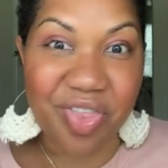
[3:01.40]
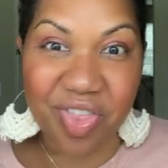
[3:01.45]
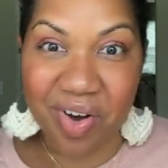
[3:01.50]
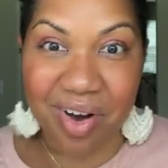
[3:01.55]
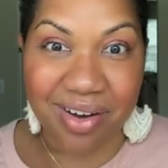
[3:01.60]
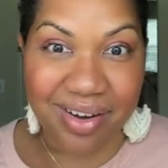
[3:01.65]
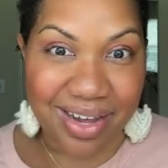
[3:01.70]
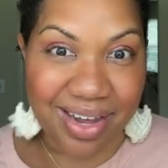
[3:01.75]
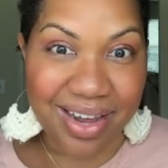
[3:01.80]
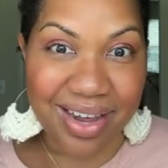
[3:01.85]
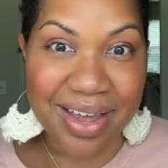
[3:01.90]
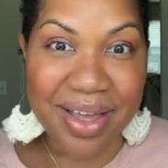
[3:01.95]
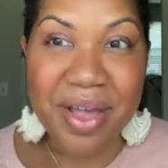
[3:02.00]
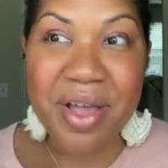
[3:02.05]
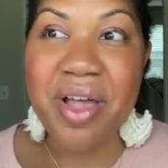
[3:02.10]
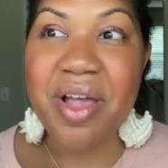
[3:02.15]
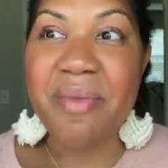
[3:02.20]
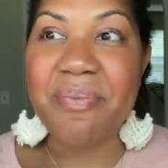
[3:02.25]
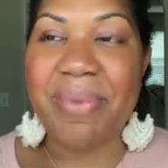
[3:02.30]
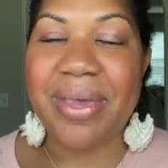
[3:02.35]
to 30
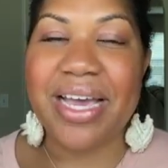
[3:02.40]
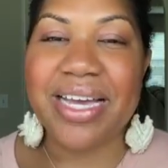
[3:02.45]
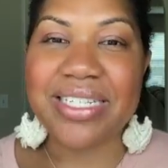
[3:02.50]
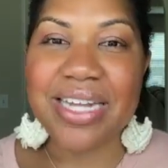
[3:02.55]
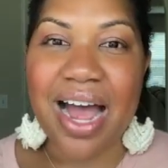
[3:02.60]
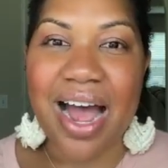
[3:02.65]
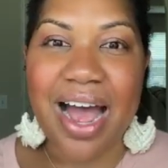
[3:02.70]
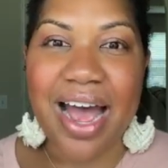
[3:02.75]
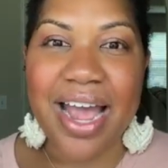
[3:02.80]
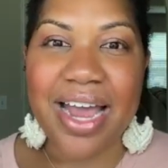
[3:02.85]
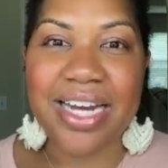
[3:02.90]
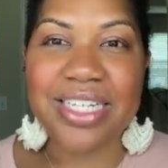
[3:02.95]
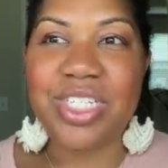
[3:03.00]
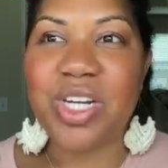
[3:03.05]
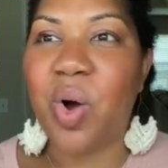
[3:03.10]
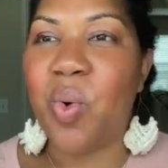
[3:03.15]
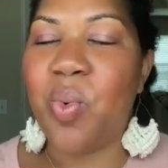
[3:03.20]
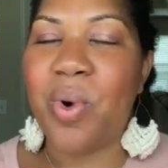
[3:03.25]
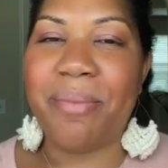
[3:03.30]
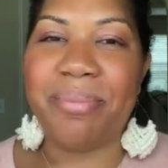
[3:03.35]
because I
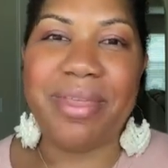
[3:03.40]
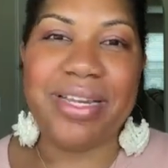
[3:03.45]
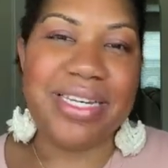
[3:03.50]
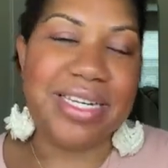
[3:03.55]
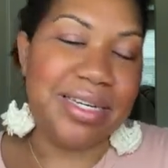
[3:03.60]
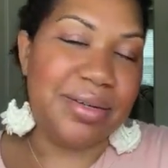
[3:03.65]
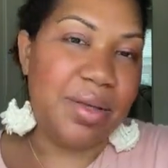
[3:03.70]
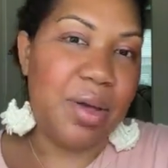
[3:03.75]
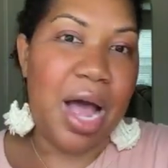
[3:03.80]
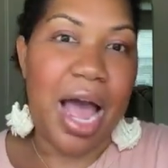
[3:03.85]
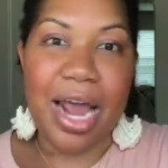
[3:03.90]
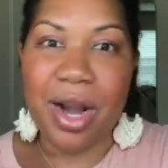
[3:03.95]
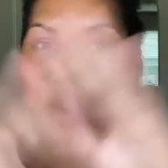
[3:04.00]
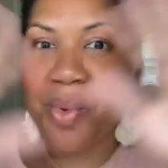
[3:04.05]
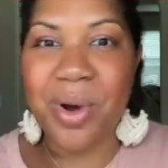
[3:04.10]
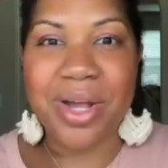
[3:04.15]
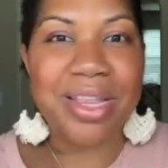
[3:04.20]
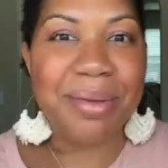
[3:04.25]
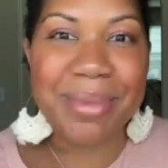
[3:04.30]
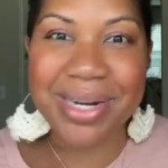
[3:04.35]
don't want
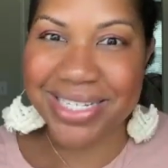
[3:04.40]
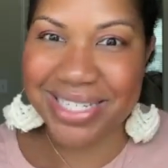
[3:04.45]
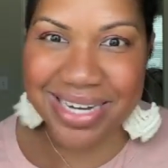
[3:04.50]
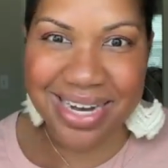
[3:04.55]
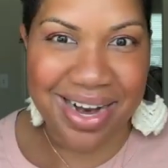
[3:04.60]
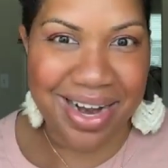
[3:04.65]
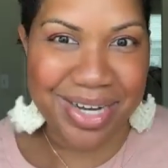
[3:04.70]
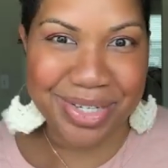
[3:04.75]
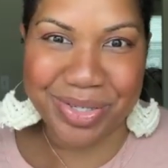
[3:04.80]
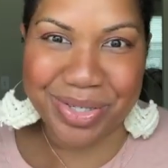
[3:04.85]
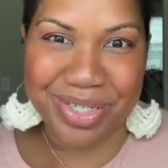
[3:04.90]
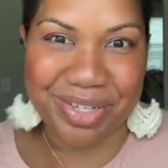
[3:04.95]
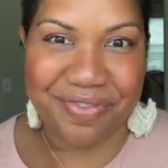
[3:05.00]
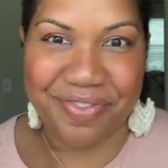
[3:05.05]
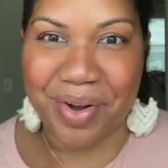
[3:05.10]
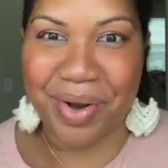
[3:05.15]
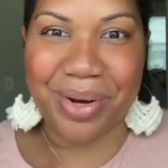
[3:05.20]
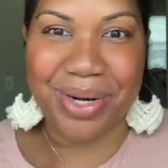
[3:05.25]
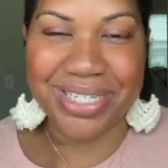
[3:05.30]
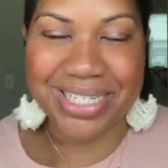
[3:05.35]
them to send hundreds of
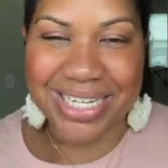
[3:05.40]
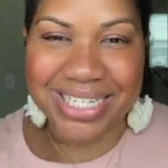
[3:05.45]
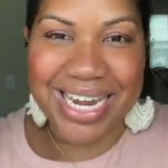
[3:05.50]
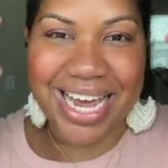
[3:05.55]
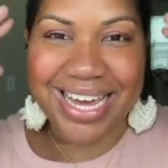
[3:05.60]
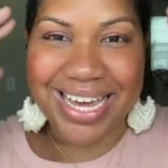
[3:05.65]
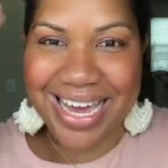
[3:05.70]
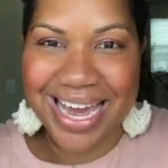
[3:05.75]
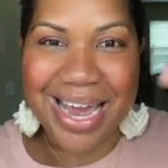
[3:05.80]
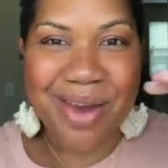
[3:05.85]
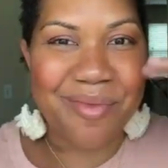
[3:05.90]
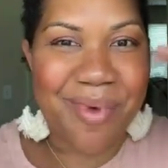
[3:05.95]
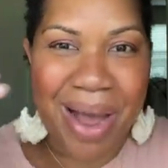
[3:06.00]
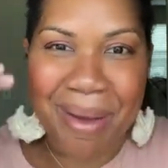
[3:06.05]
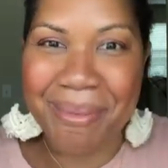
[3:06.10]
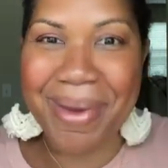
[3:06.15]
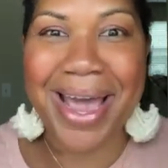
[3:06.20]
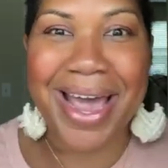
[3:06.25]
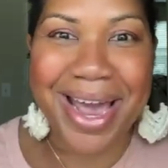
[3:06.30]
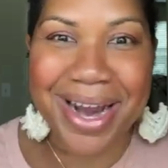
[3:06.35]
photos because I can't
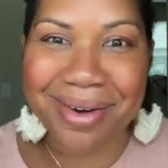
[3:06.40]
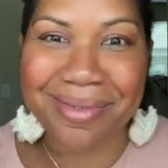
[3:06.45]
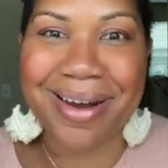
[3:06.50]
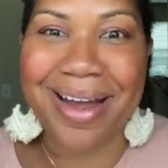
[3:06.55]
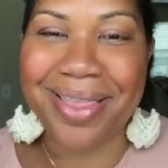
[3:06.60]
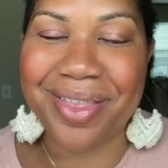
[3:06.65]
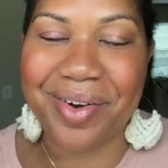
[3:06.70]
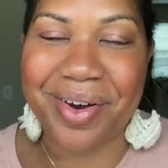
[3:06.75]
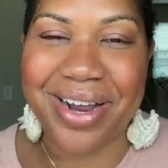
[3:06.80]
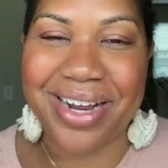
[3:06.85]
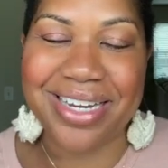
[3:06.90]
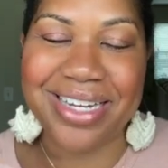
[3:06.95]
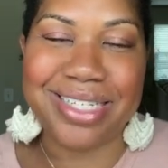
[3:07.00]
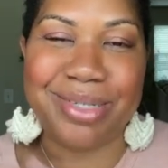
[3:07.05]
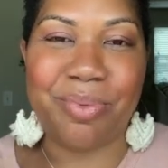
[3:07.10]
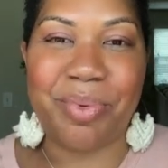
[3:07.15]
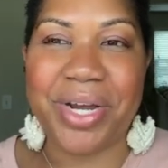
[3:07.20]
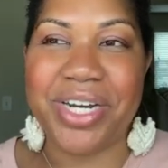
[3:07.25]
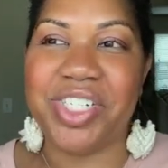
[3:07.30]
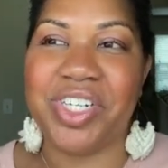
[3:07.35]
wrap my head around their
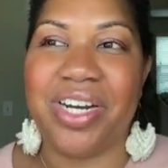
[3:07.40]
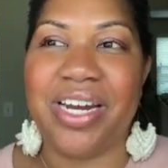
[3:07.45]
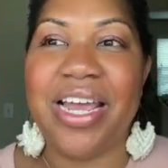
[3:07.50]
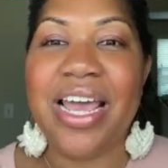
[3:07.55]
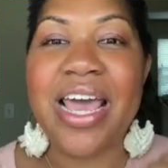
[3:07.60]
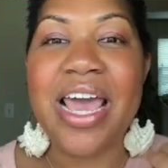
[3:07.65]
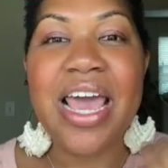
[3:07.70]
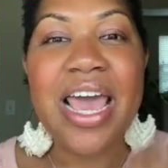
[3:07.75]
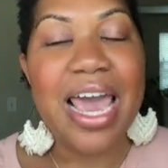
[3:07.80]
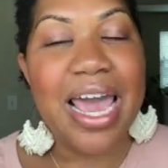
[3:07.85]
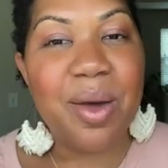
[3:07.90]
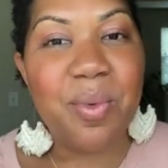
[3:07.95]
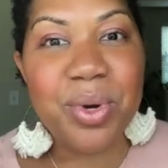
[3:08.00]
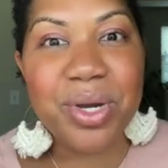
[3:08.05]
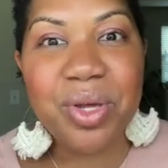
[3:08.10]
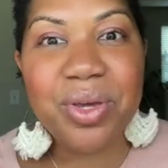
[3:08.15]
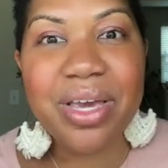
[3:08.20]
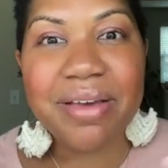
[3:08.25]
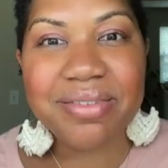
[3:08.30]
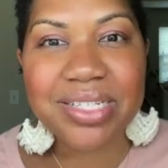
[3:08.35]
inspiration. And
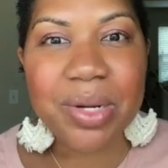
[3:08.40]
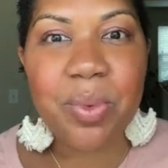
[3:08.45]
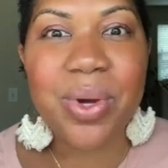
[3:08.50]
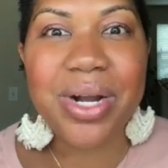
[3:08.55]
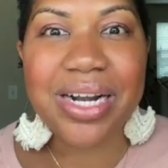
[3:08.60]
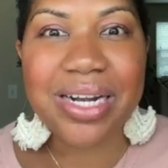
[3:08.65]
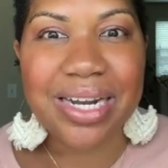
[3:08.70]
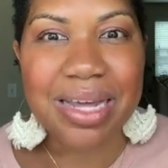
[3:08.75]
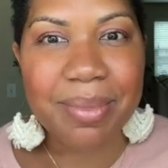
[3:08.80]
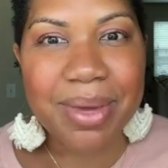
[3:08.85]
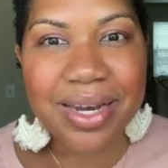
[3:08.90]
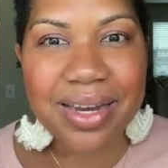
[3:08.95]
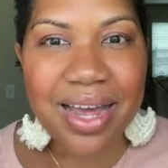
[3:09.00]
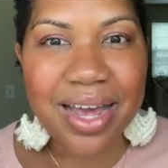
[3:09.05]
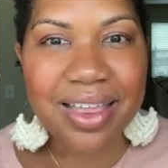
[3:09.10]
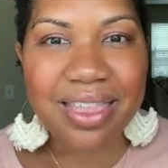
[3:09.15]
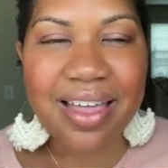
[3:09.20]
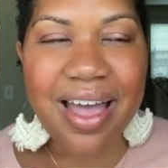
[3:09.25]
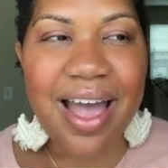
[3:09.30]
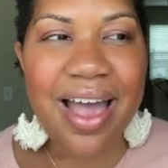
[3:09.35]
when you give someone a limit
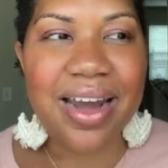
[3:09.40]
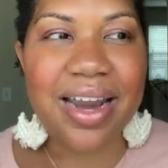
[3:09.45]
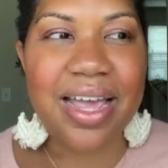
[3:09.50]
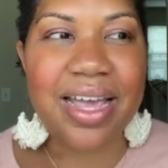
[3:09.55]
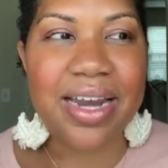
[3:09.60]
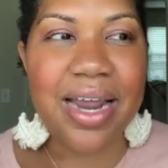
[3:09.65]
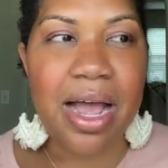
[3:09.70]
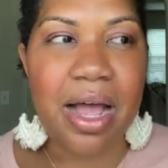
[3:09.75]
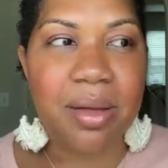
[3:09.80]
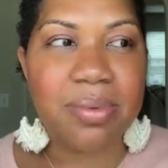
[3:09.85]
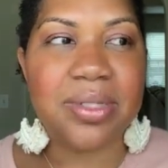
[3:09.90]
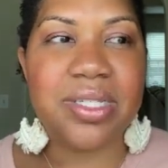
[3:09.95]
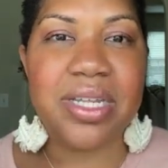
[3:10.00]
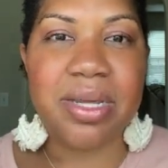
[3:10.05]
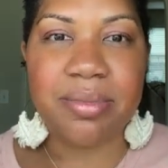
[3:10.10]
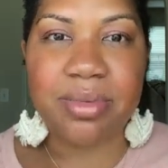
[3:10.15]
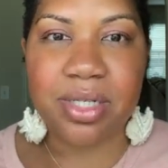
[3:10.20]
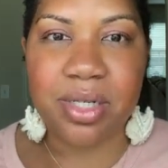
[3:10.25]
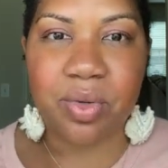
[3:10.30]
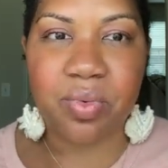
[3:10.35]
like that, it helps
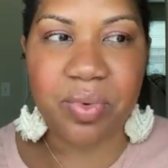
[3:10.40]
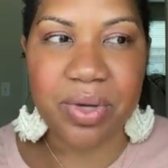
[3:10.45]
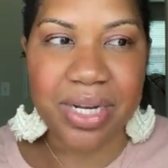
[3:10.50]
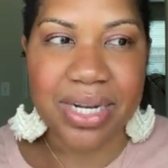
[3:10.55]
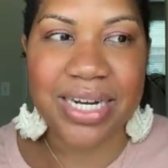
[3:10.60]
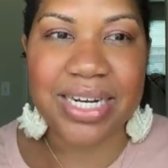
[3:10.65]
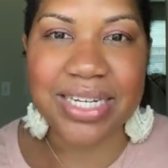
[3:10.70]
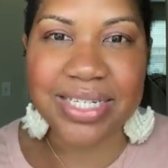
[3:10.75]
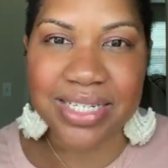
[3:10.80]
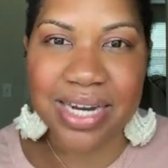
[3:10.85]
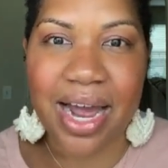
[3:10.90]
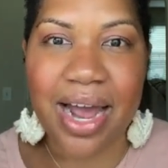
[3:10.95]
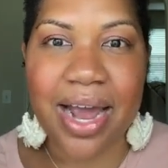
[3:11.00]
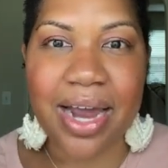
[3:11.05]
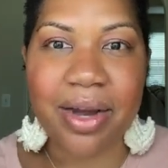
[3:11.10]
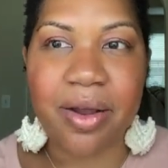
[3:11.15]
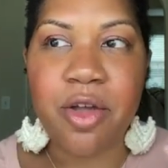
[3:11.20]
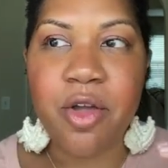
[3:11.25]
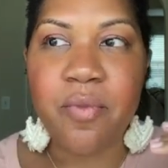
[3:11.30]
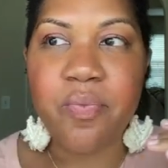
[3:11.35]
them to really
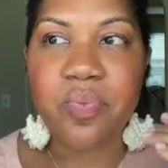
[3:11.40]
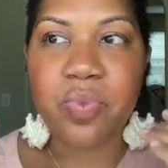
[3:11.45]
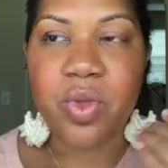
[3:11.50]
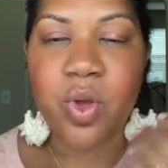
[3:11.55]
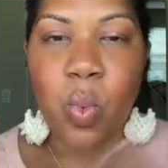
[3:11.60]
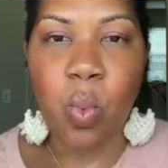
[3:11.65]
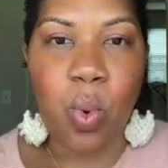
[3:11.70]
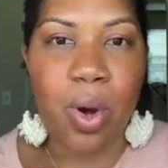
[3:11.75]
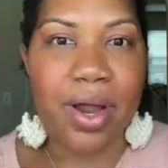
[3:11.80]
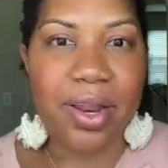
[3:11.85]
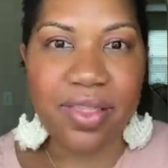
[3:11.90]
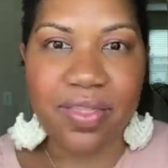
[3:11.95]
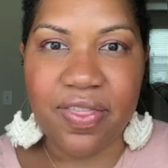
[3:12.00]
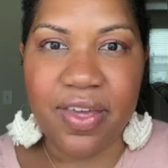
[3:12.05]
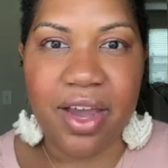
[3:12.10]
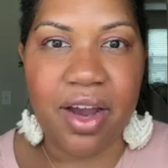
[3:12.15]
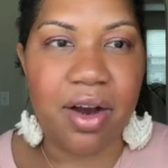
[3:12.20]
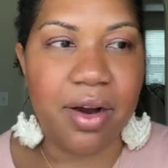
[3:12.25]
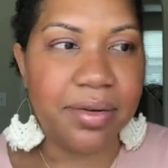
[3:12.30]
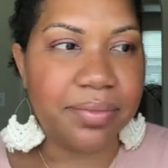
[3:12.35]
decide what
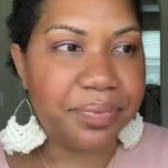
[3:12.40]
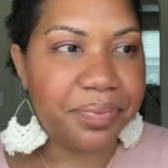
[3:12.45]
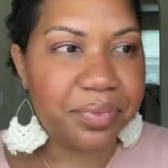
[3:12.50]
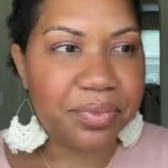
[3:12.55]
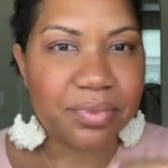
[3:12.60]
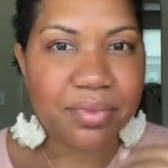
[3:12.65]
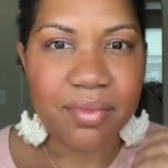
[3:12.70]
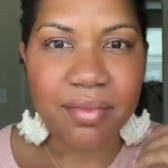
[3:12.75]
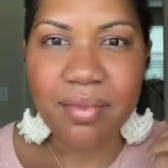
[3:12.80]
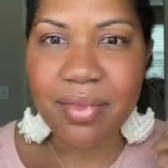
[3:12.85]
their